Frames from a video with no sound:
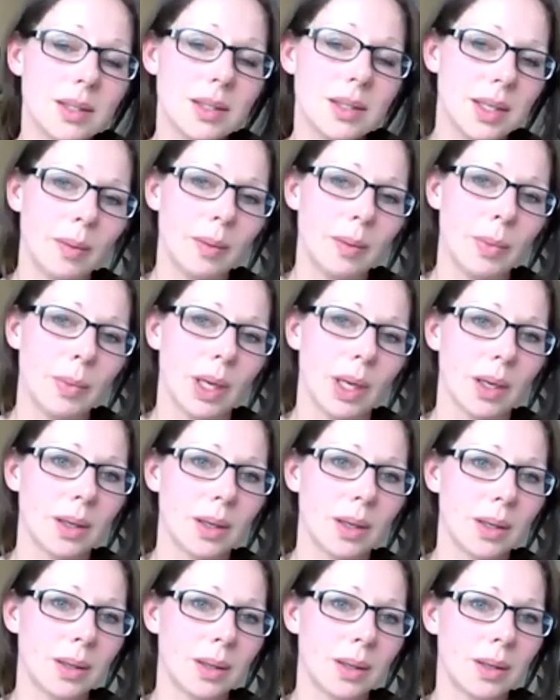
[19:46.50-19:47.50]
send me.
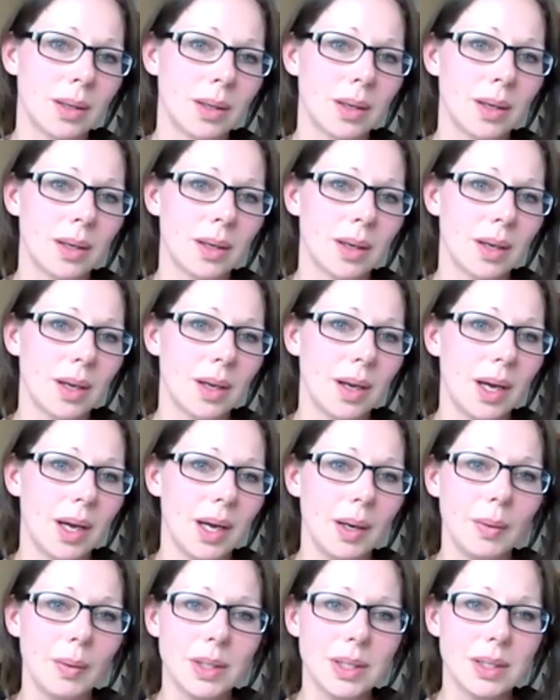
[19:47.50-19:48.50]
Okay. I
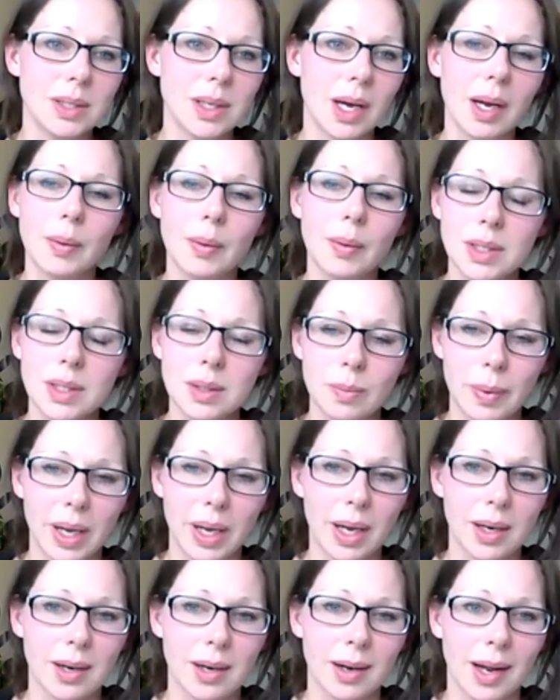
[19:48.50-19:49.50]
was, I was in
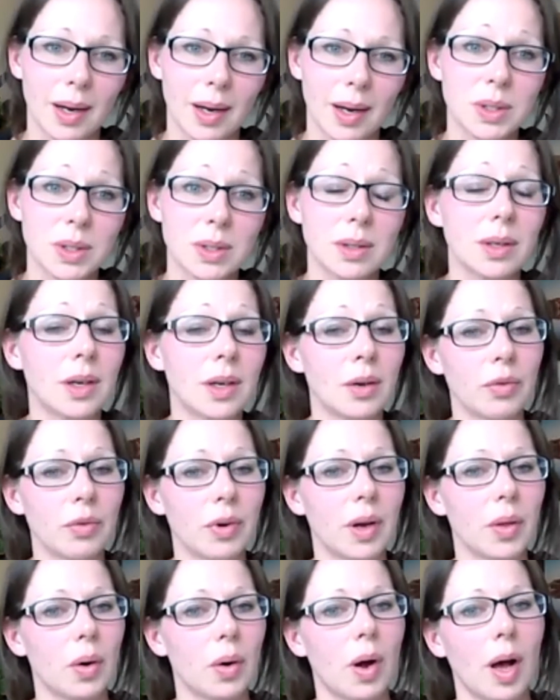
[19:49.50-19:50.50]
pain and I was looking for
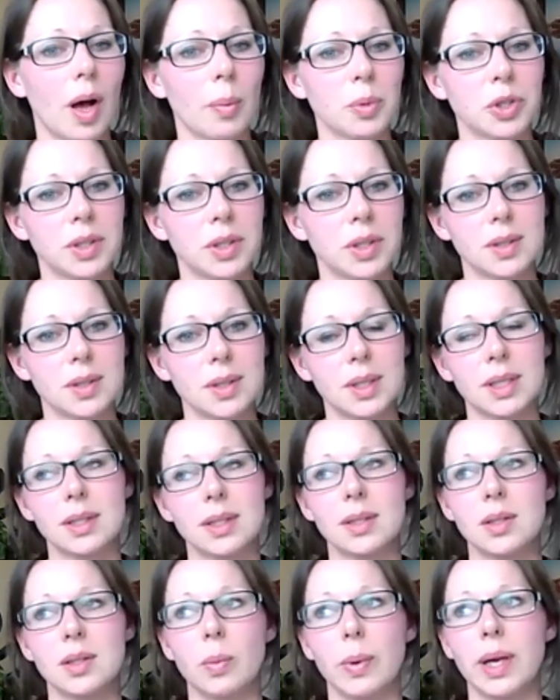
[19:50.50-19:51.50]
other options because
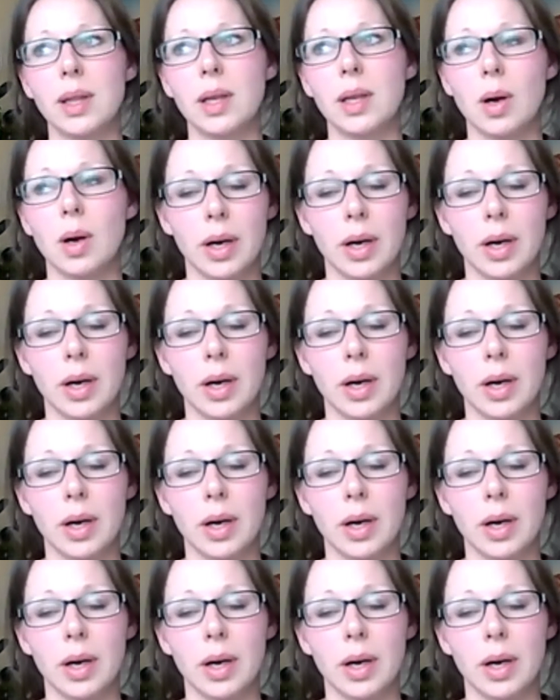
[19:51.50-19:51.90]
the right. way that